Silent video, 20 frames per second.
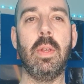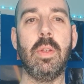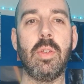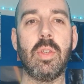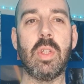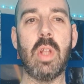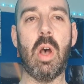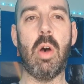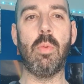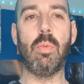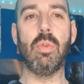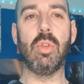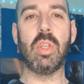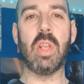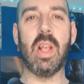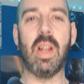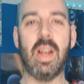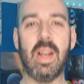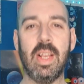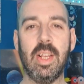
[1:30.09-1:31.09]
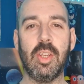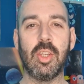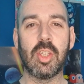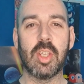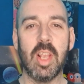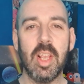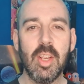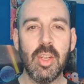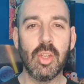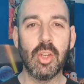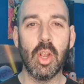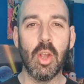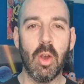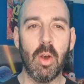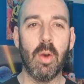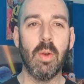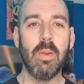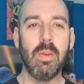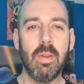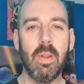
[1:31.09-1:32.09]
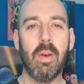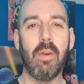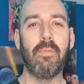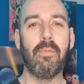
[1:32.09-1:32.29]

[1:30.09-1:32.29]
Star Wars Unleashed t-shirt on.